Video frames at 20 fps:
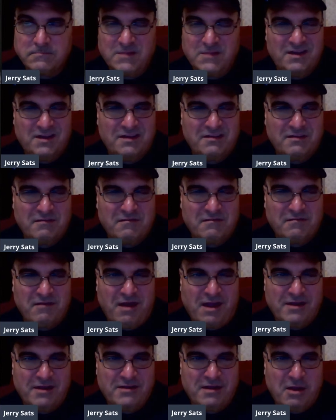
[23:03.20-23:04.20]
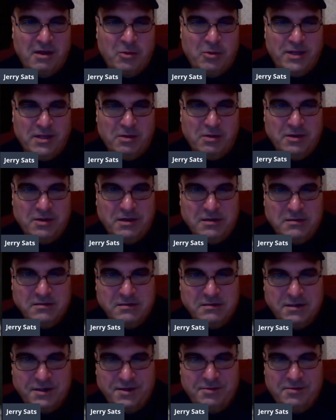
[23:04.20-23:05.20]
like the fried doughy donut.
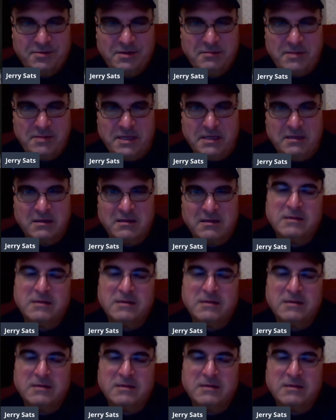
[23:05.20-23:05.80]
You know what I mean?